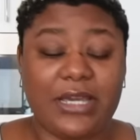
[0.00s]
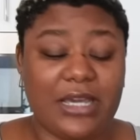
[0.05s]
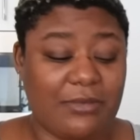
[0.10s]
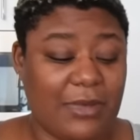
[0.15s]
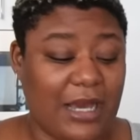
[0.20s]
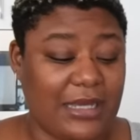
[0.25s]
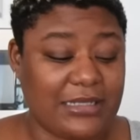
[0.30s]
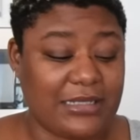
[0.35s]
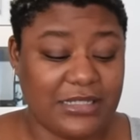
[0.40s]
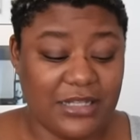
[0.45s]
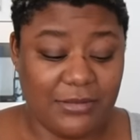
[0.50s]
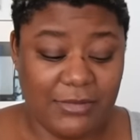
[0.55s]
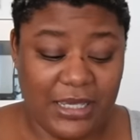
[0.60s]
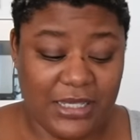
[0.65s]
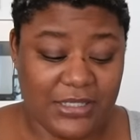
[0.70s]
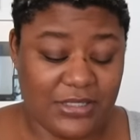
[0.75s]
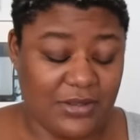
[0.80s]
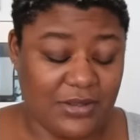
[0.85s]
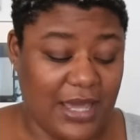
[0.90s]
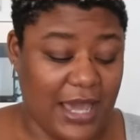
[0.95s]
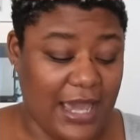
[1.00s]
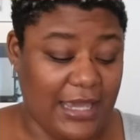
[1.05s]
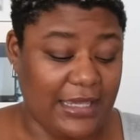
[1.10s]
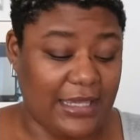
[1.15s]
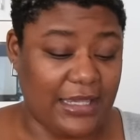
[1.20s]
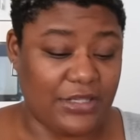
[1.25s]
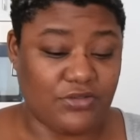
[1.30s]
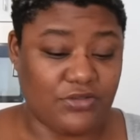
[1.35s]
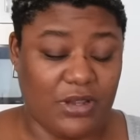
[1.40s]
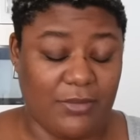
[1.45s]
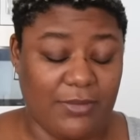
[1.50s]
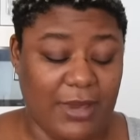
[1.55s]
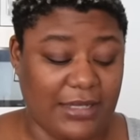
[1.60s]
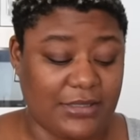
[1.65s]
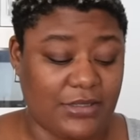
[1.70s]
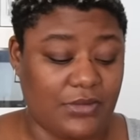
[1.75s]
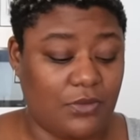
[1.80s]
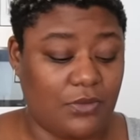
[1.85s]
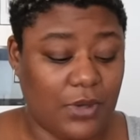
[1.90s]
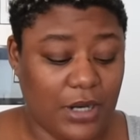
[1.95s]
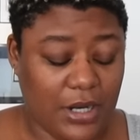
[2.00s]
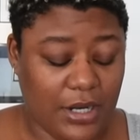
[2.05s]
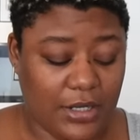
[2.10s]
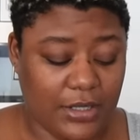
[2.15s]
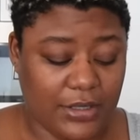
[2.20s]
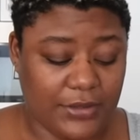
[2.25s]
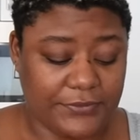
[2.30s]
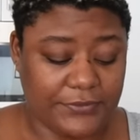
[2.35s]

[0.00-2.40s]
in my stomach so that I can get straight back to work.